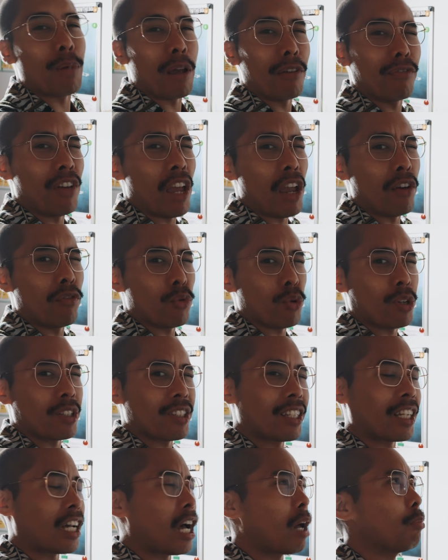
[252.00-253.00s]
my favorites
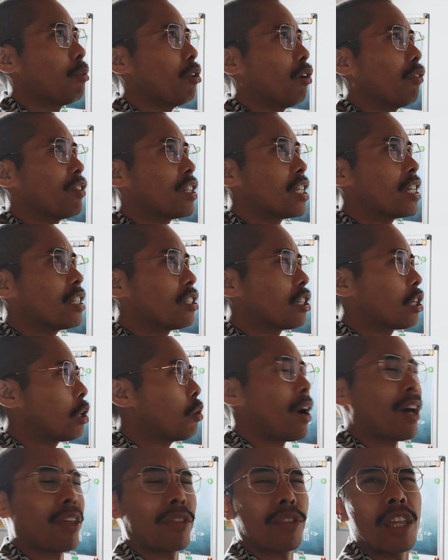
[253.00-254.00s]
a couple of years ago.
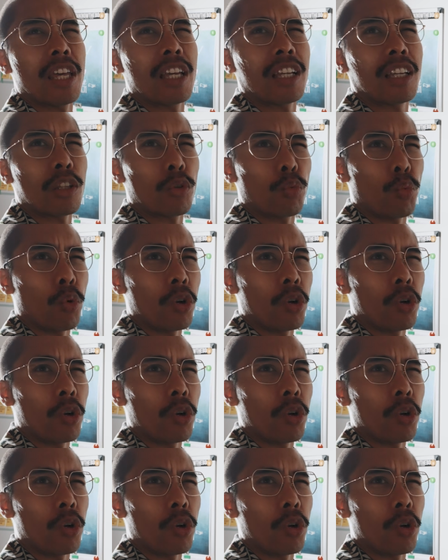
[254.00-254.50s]
I think it